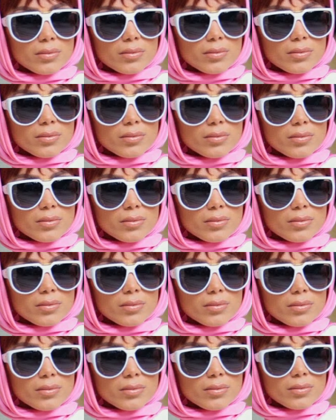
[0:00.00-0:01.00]

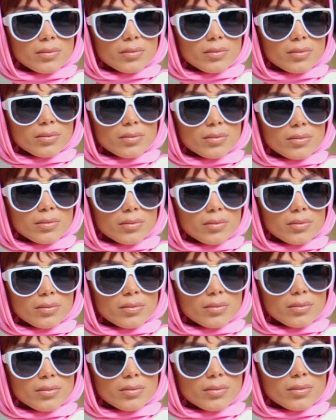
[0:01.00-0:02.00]

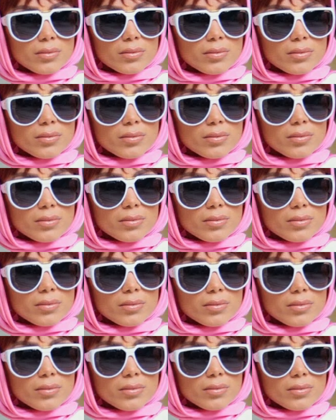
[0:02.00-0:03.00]

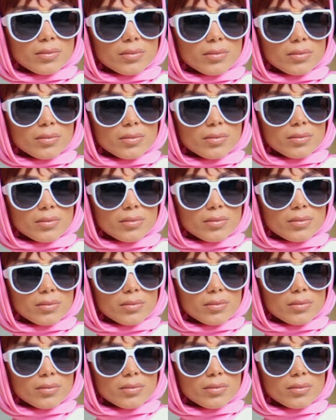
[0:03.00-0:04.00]

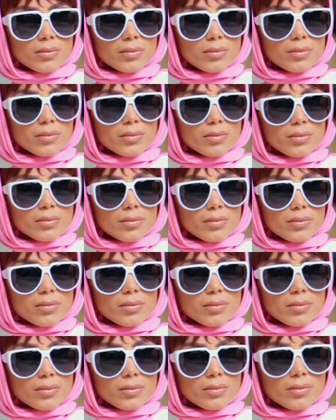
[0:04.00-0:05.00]

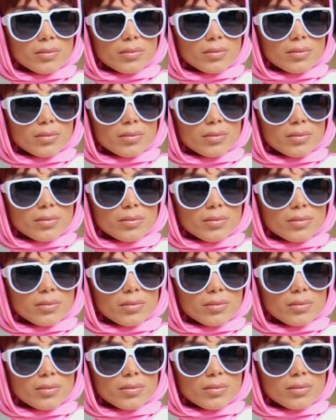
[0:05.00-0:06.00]

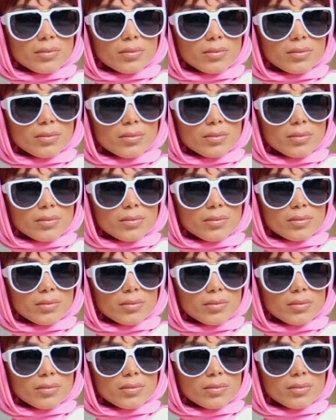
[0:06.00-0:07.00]

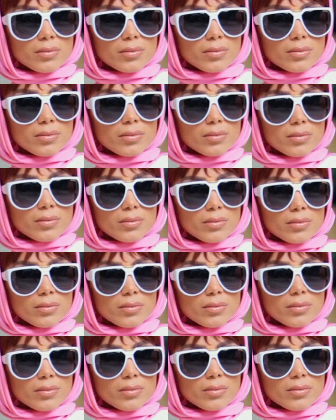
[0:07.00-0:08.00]
This person isn't speaking.